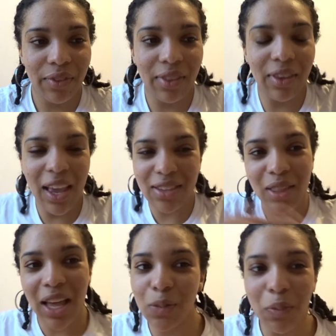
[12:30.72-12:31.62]
yeah, so
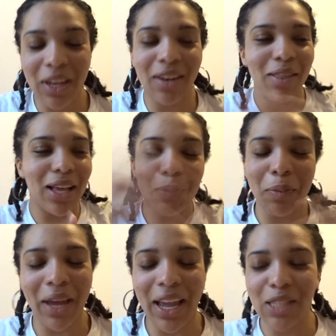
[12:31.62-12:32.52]
that's been
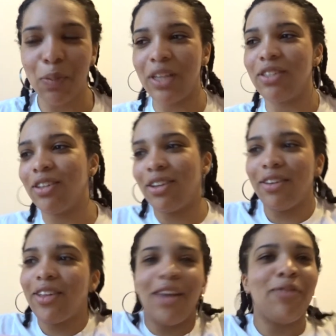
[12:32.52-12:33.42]
my headspace. I
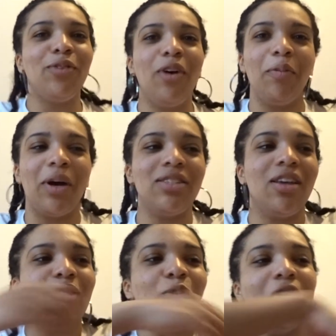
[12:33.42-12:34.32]
kind of forgot why I
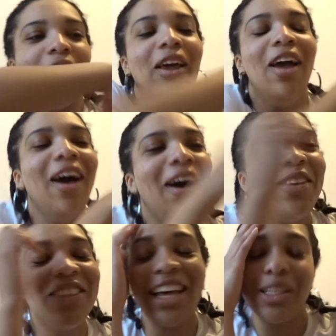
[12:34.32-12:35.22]
started talking.
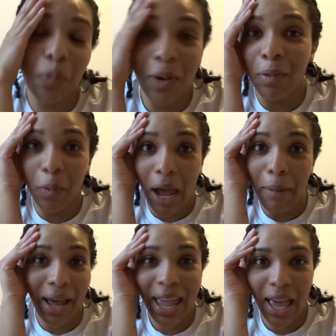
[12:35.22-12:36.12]
That's been where
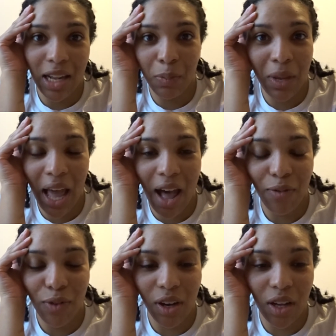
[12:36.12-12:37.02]
my head has been at
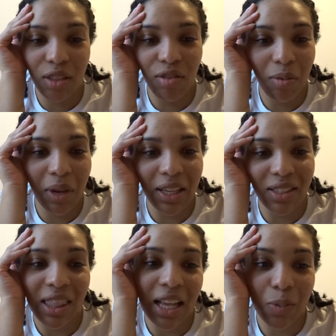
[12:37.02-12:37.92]
for the last 3 weeks,
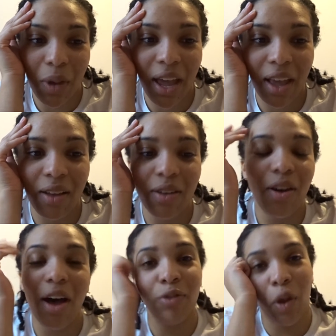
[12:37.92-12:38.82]
and that's why
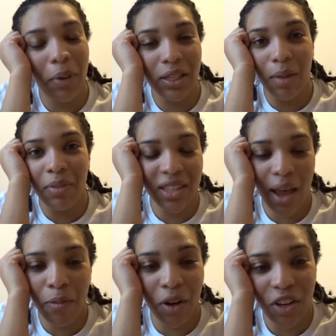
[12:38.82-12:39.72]
I've not picked up this
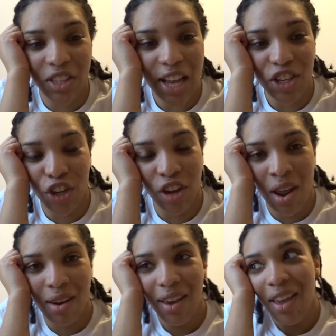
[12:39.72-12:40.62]
camera, because I just
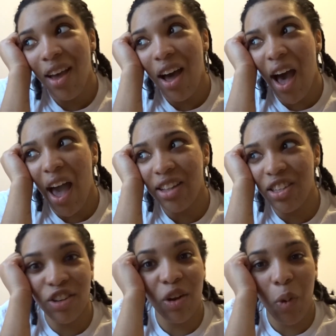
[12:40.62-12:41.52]
couldn't. I
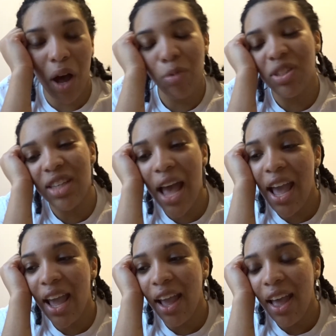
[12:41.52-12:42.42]
didn't know what I would
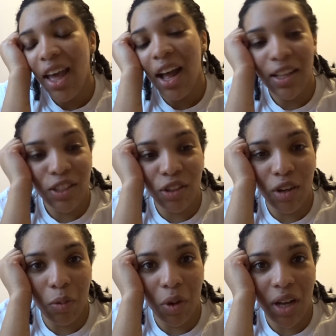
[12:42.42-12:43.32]
say. I didn't
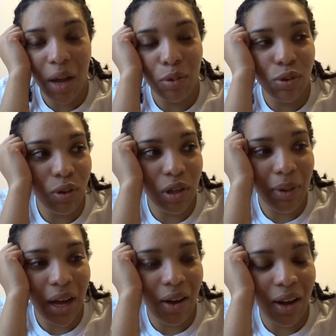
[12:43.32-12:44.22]
know what I would talk
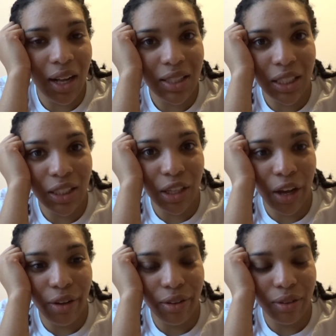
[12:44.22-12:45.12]
about. I didn't
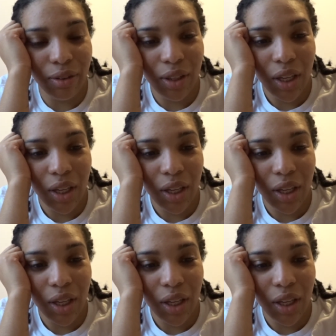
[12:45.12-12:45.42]
know.